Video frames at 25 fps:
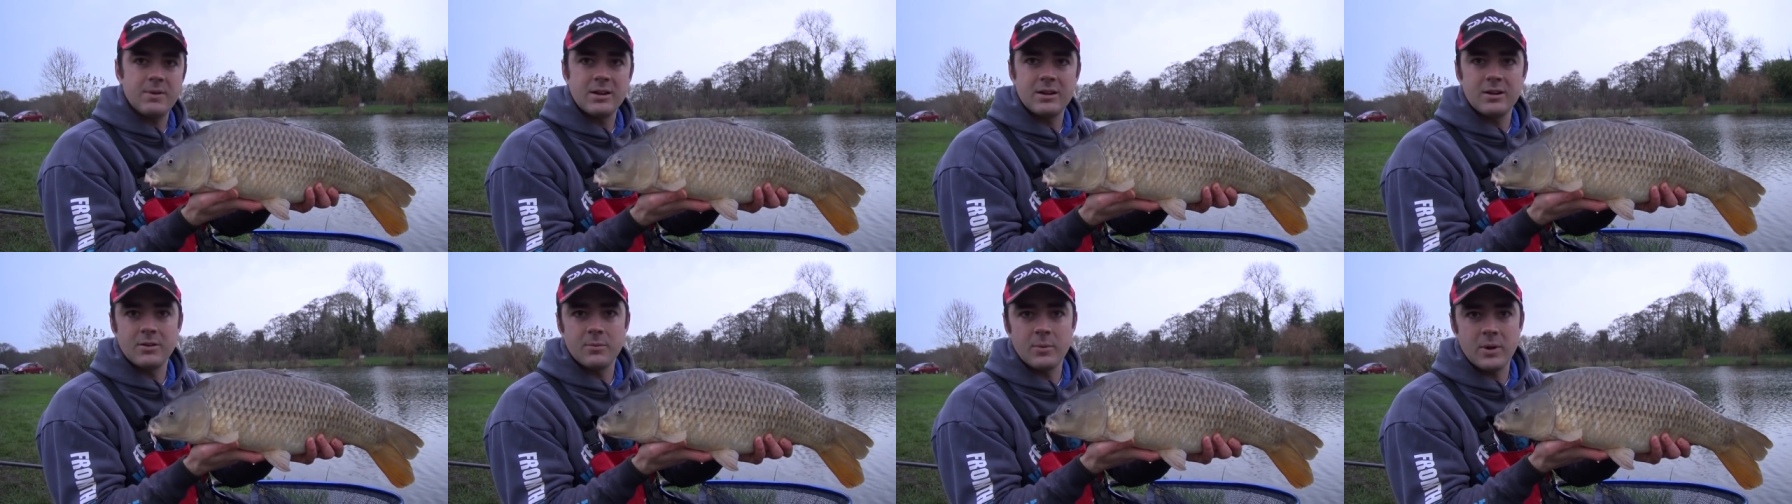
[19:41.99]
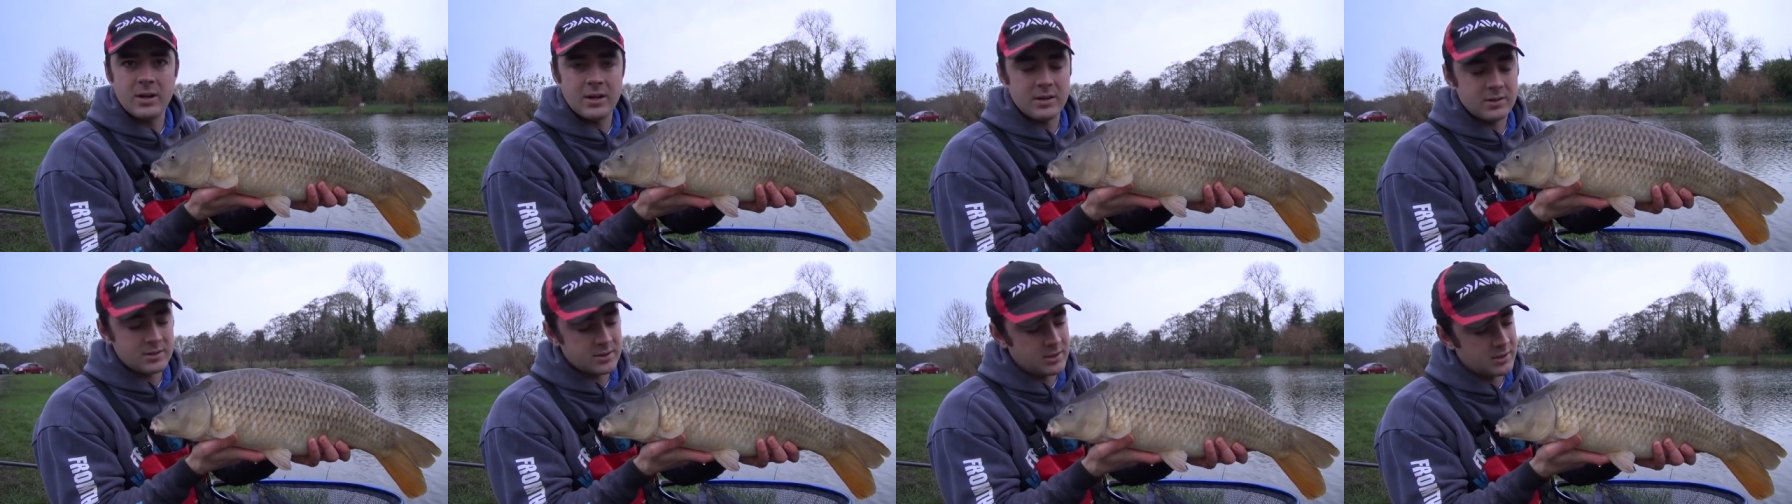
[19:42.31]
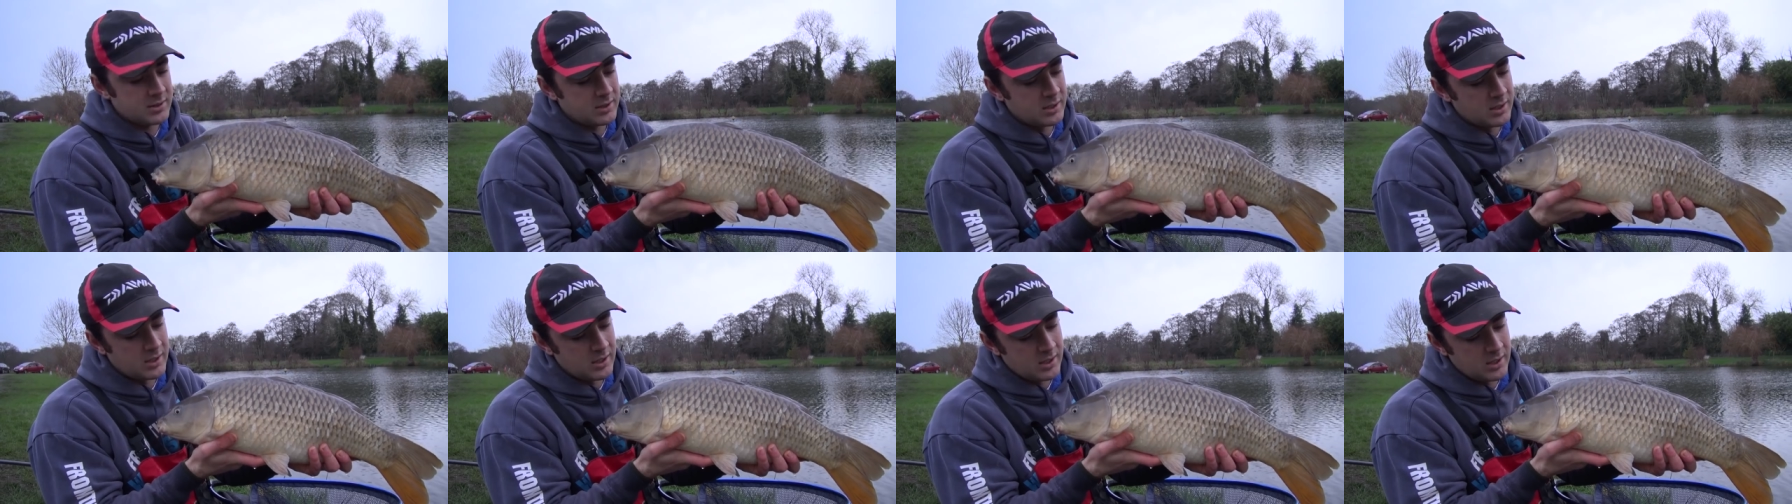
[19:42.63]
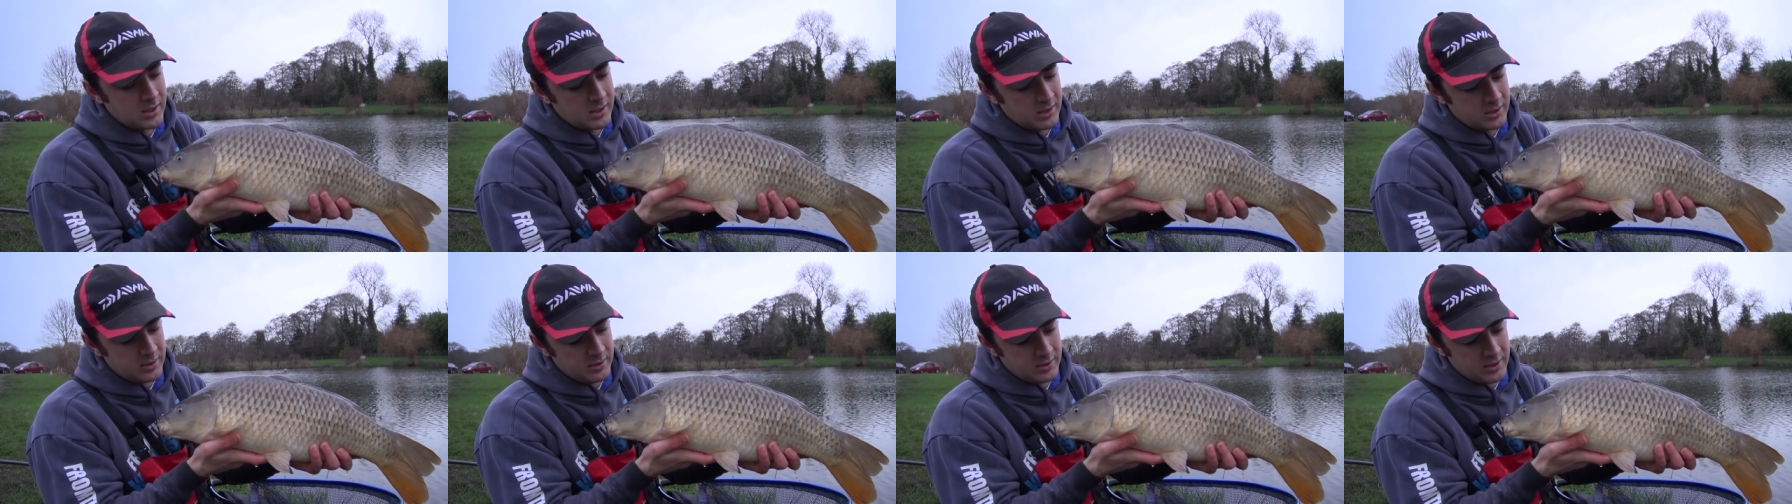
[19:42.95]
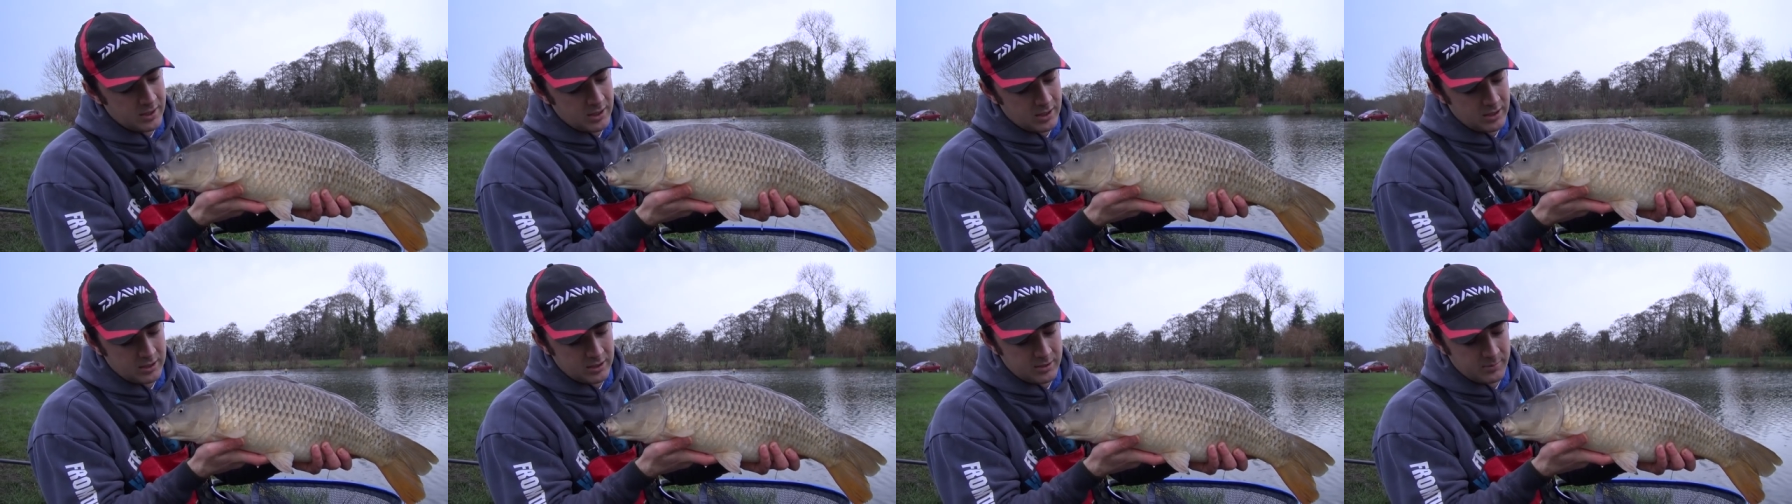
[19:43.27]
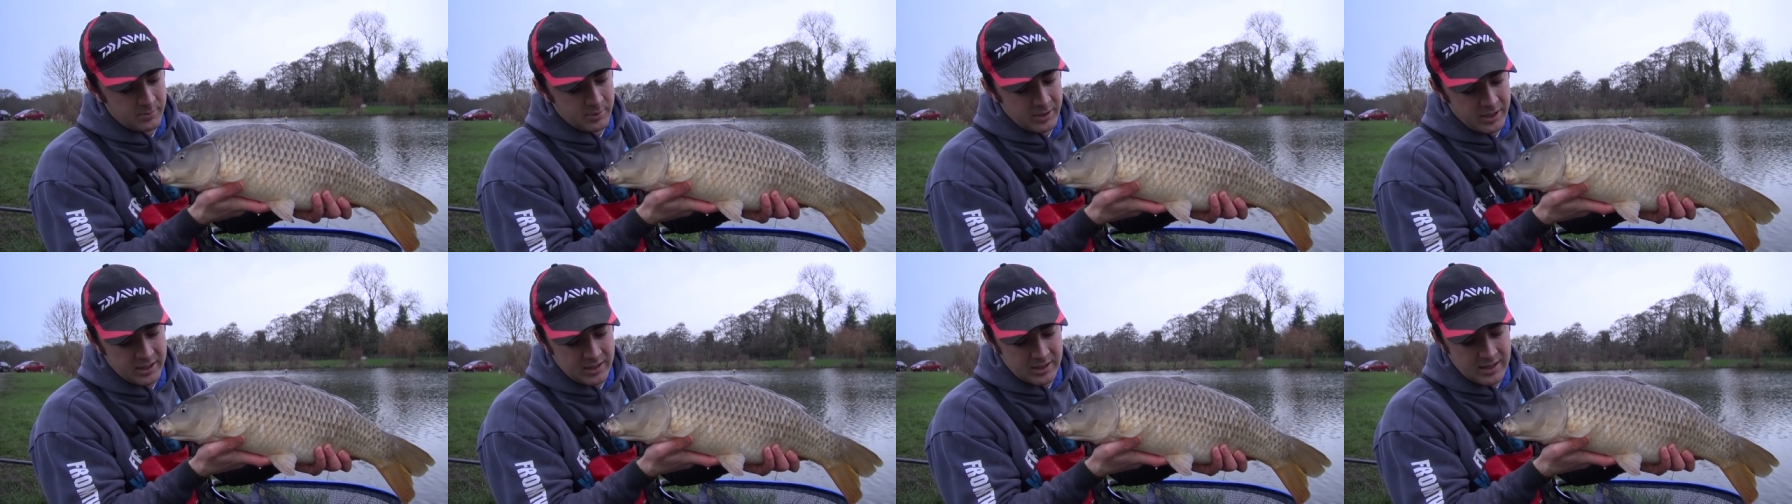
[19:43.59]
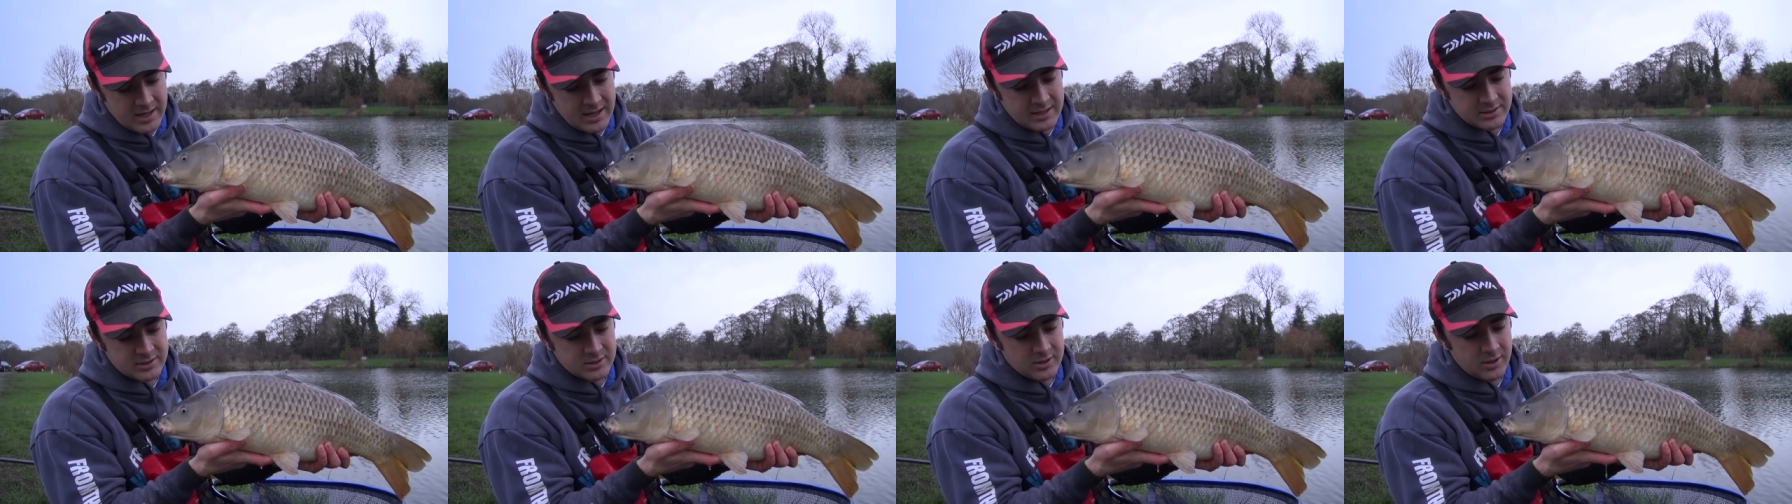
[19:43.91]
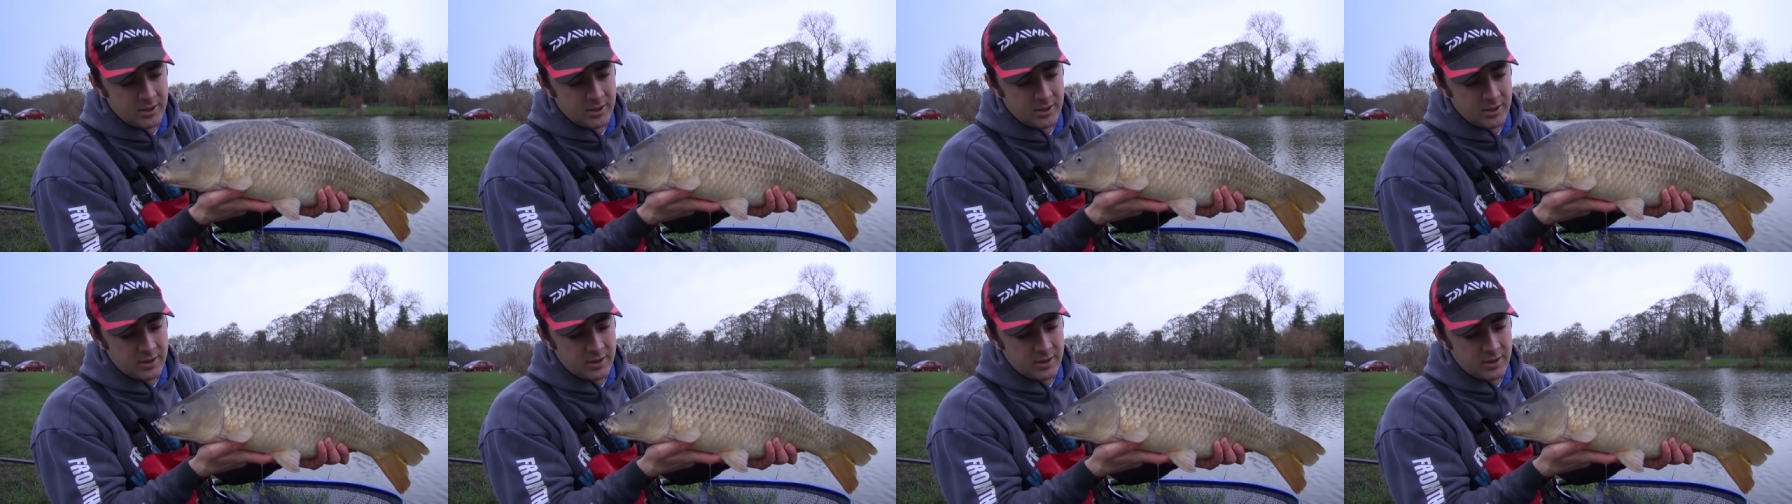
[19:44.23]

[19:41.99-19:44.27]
middle of winter, you can't complain at that.